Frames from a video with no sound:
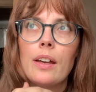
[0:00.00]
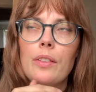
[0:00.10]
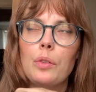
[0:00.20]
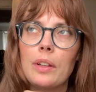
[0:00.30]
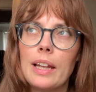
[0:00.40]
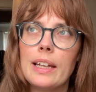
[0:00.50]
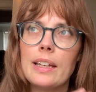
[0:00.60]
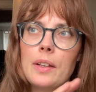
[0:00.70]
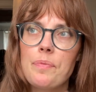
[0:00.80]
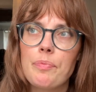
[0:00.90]
They're
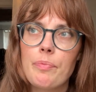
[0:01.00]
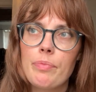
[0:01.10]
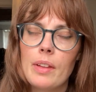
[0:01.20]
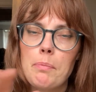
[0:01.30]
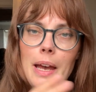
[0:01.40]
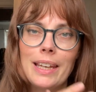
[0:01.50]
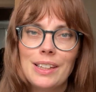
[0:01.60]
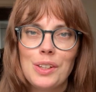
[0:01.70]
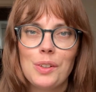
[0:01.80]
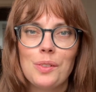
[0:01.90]
like
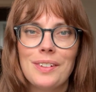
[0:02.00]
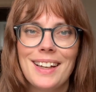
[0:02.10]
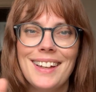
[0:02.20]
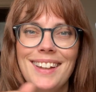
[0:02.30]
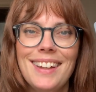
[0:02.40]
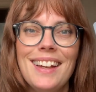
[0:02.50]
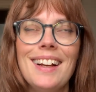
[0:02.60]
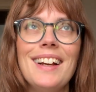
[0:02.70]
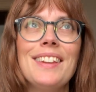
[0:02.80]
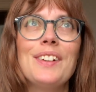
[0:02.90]
petting you.
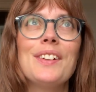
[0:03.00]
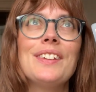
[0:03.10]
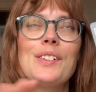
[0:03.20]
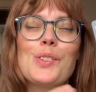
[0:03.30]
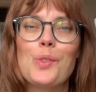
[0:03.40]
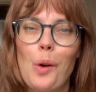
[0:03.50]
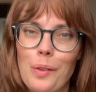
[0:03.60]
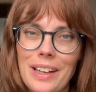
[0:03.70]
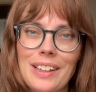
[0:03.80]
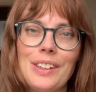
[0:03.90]
they're
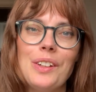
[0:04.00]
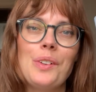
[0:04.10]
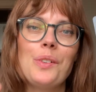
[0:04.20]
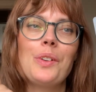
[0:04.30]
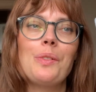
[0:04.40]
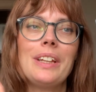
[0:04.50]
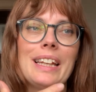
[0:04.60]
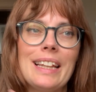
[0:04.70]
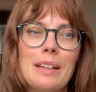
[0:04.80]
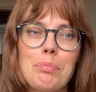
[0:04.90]
stroking you. They're
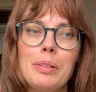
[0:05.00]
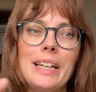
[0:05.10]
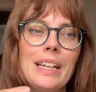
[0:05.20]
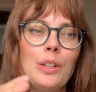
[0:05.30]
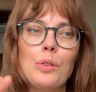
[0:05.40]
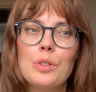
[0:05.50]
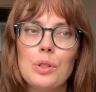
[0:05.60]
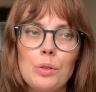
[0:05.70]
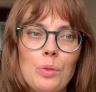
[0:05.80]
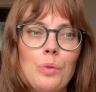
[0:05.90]
really like playing your
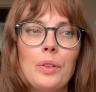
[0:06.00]
tune.